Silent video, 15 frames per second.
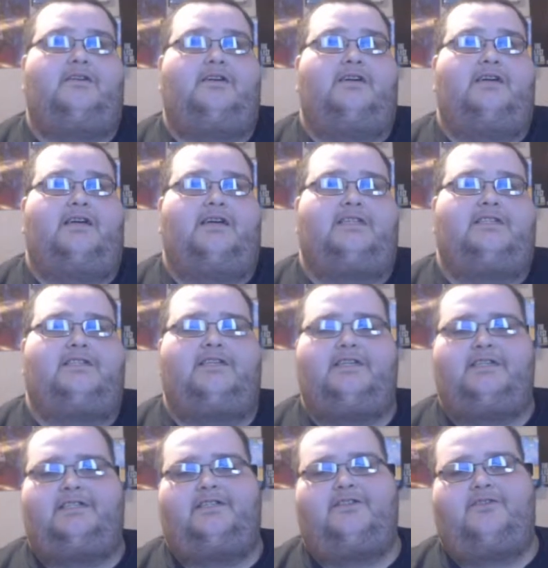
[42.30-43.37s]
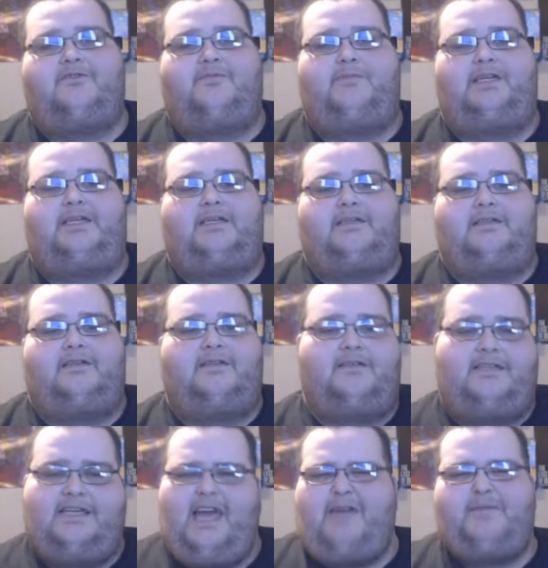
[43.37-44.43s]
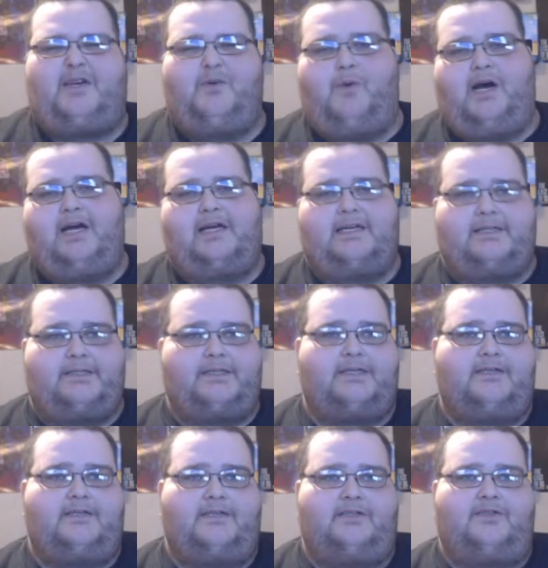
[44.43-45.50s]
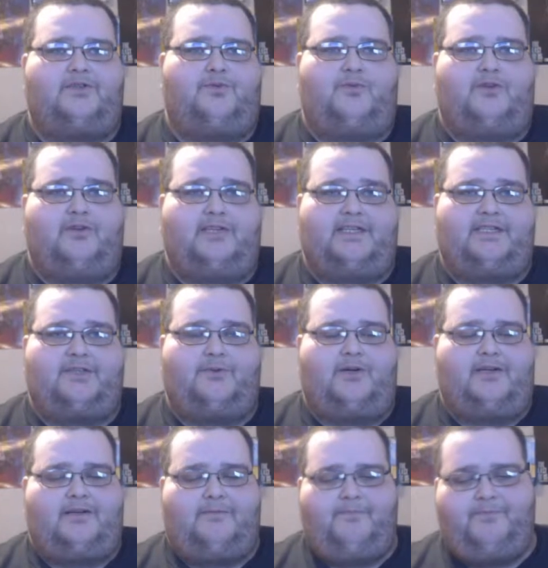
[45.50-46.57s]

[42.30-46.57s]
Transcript: And you're going to get to know me gaming-wise a little more in this one.